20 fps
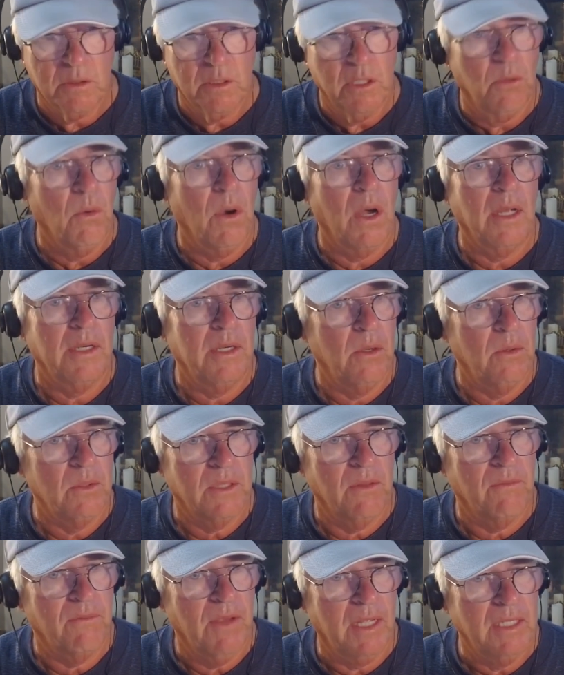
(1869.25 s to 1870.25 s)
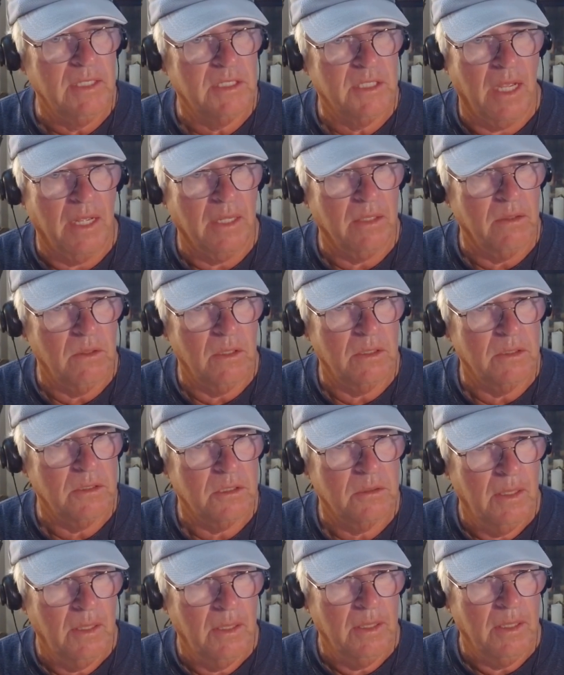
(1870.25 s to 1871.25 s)
You want to know what the face angle
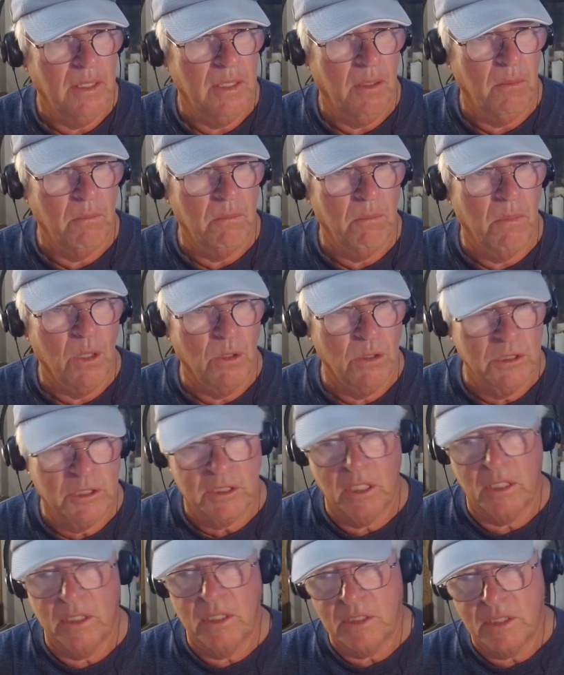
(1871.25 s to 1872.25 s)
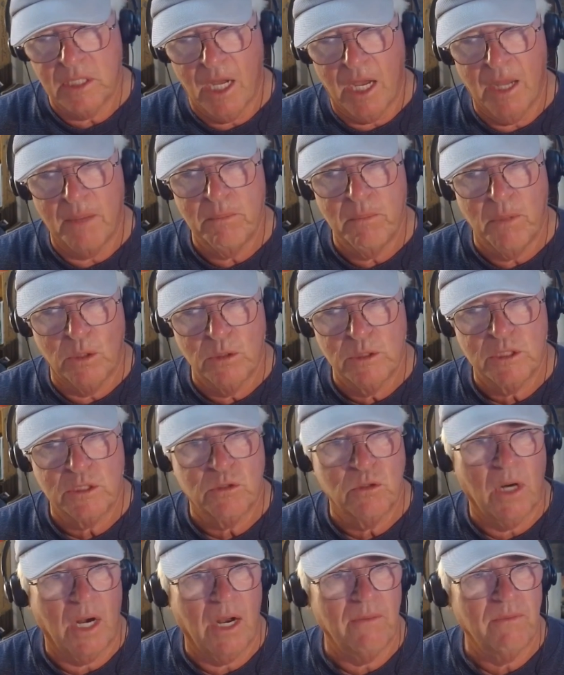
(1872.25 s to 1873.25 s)
is. Most of the time, most
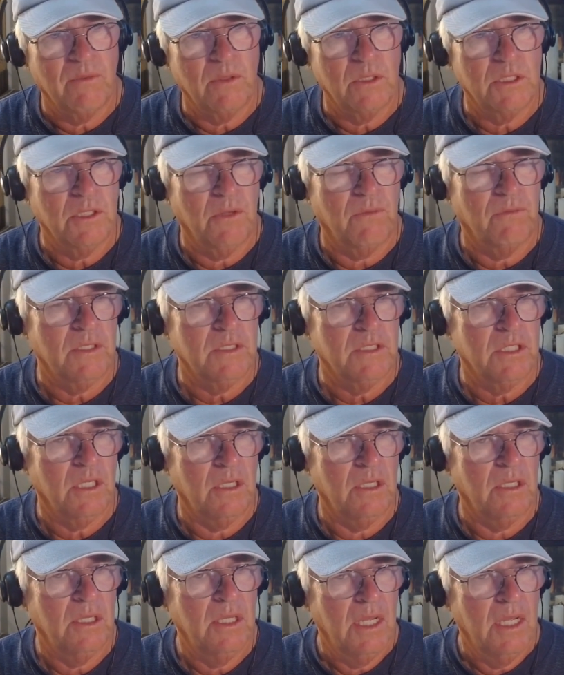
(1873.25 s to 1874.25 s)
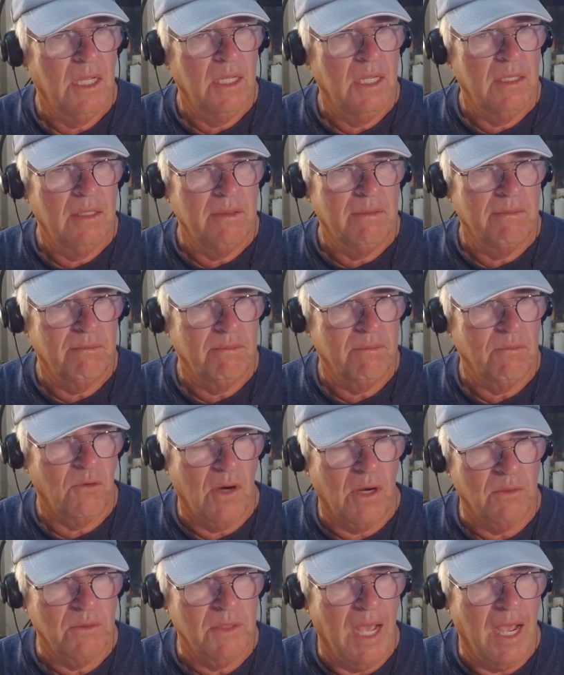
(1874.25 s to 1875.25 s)
drivers, if it's
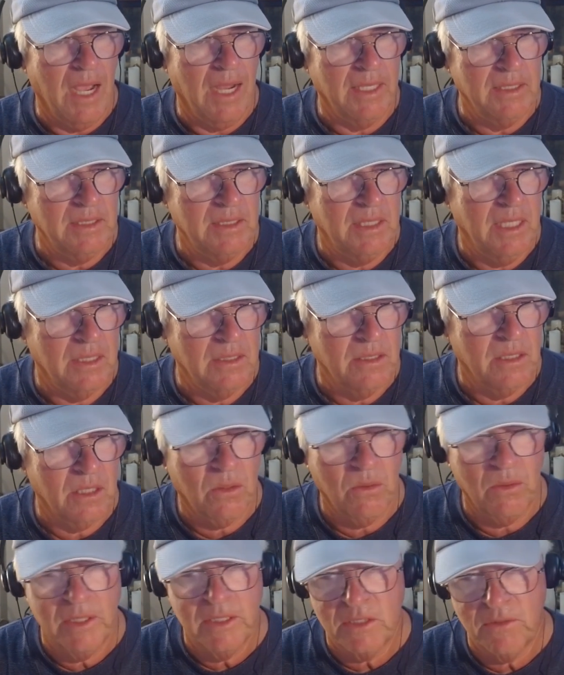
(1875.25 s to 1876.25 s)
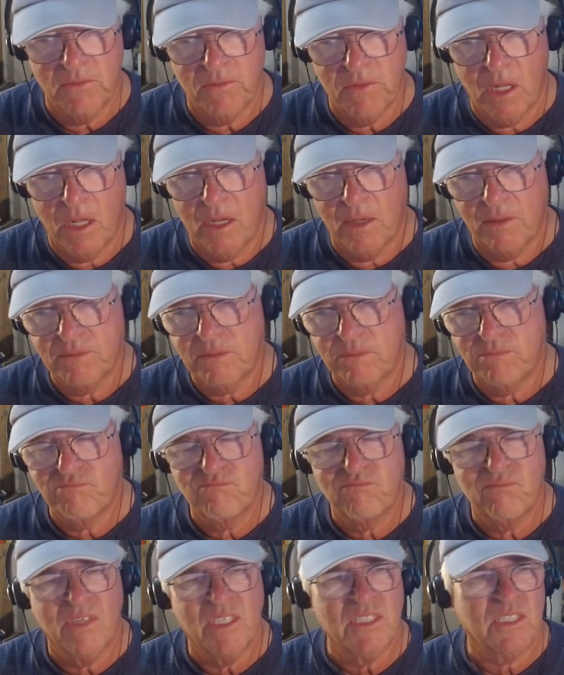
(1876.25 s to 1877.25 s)
around 9-10 degrees of loft,
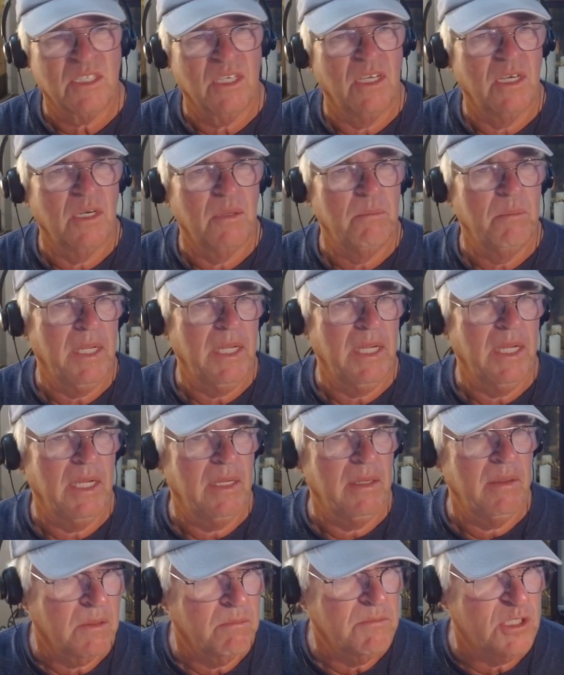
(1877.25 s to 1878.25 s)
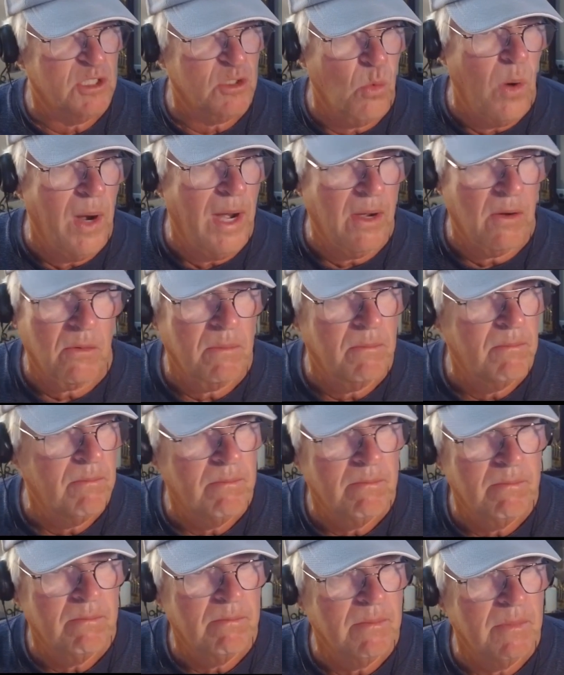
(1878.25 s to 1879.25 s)
it's going to be square
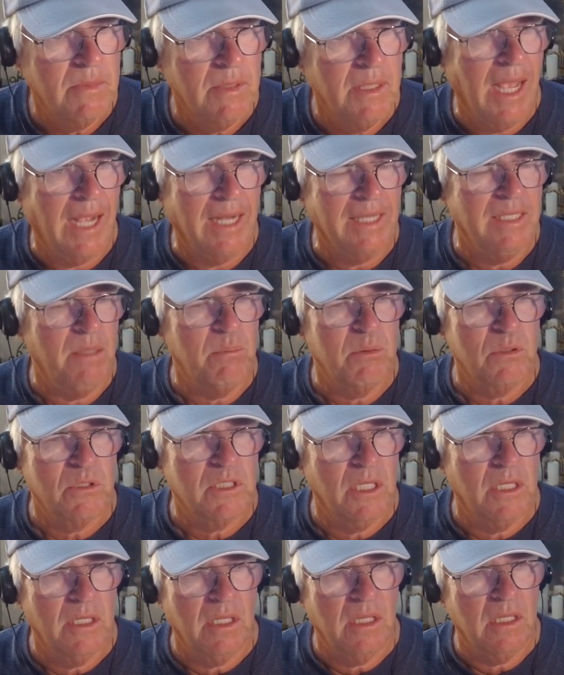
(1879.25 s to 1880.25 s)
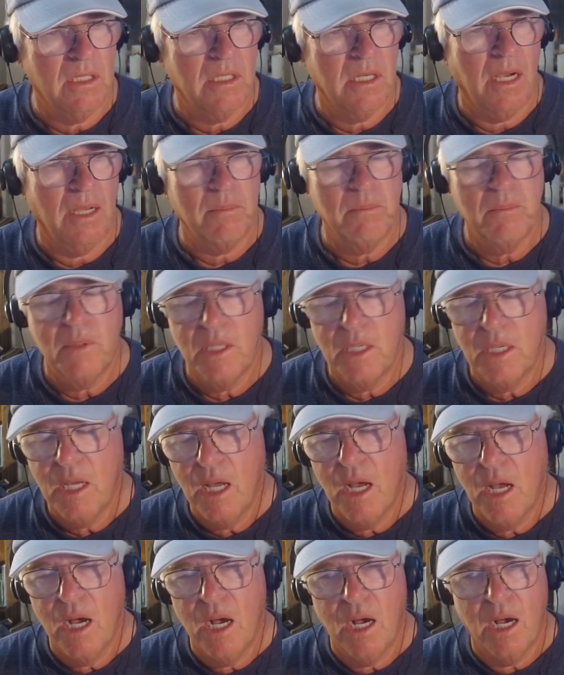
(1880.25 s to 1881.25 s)
90% of the time.
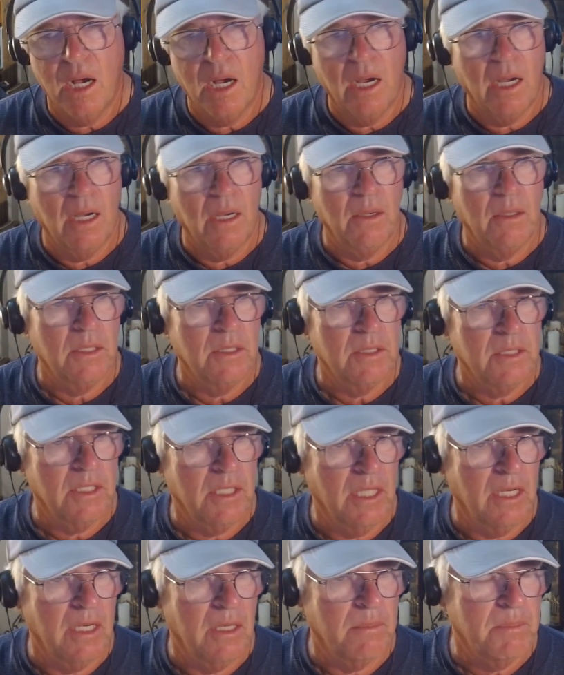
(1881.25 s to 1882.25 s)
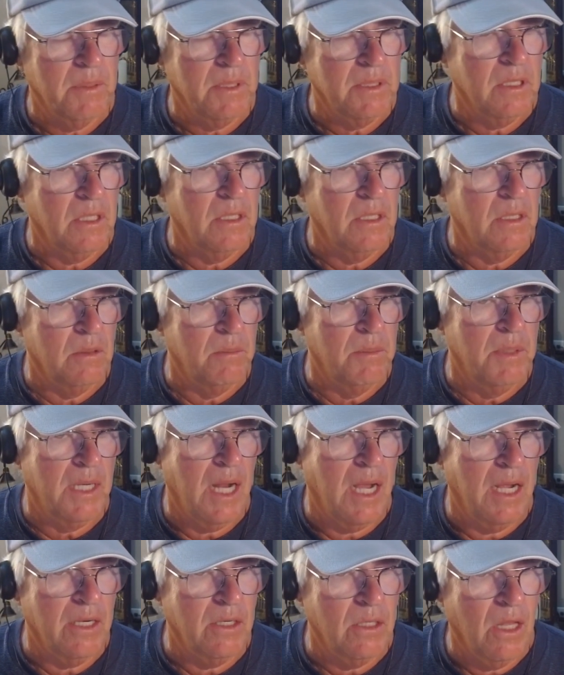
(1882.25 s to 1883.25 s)
You get up into a little bit
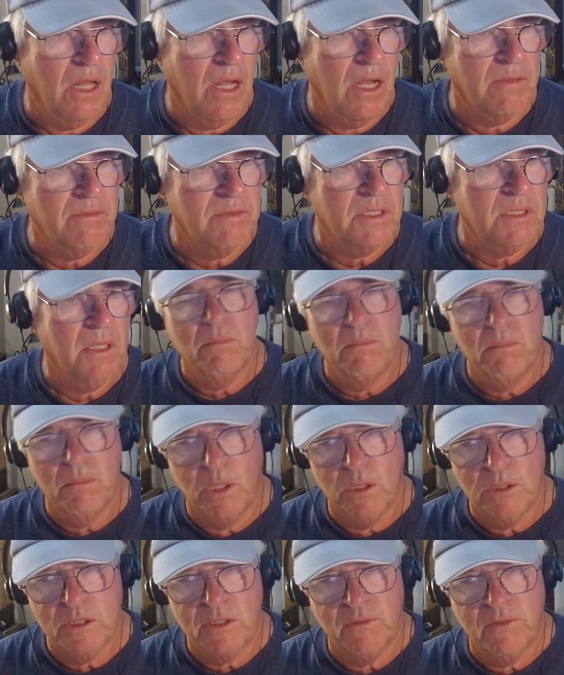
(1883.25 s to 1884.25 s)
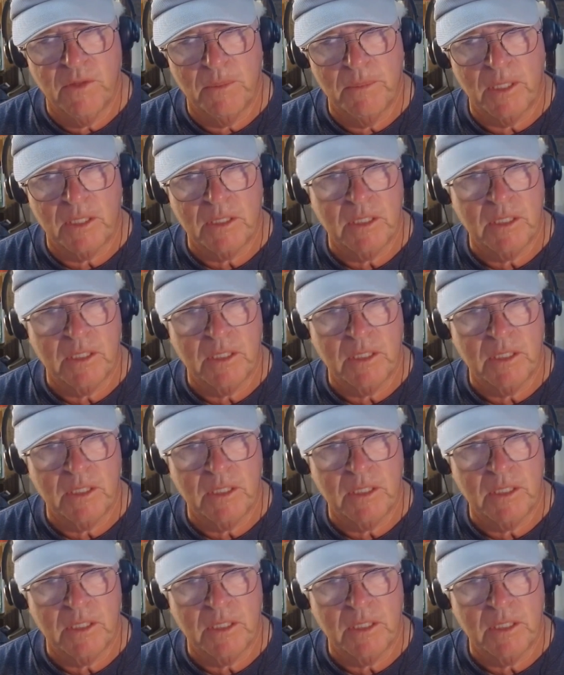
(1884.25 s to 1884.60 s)
higher lofts, most of them are